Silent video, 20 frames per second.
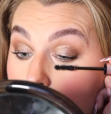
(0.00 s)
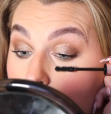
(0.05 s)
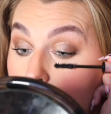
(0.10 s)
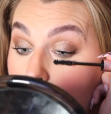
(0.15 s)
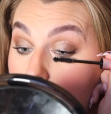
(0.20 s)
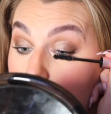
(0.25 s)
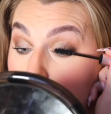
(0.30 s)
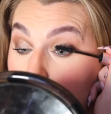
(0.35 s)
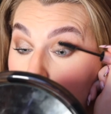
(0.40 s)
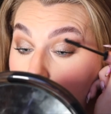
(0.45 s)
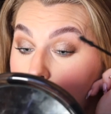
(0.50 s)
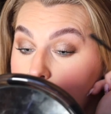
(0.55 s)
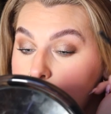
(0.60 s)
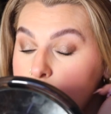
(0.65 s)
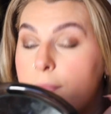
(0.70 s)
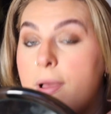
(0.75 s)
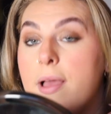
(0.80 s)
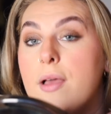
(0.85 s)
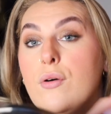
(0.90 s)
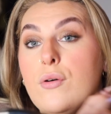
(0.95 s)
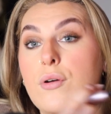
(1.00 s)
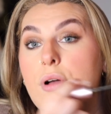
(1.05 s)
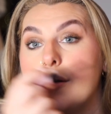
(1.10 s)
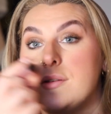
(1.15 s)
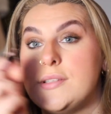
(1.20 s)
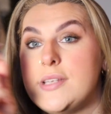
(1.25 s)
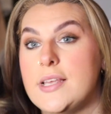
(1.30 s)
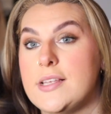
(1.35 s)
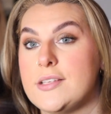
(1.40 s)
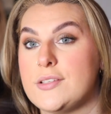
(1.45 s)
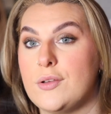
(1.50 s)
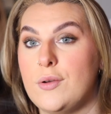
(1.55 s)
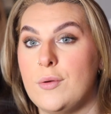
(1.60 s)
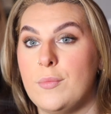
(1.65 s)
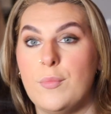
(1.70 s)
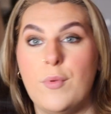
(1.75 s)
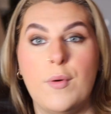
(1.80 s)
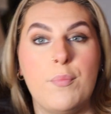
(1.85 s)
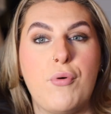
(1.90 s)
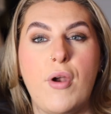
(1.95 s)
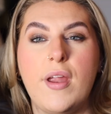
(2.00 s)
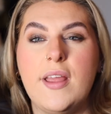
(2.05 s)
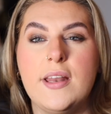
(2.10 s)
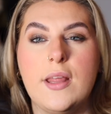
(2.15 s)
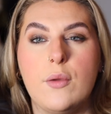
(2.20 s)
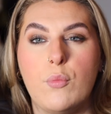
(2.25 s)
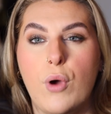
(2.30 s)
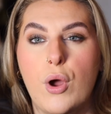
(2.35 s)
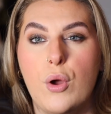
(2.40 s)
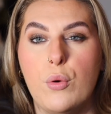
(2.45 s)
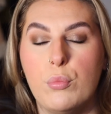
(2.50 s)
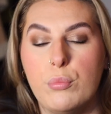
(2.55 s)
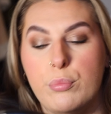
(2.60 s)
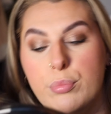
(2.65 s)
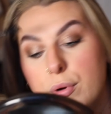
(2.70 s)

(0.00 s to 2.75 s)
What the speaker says: Who knows, it might all go tits up. We're praying it won't,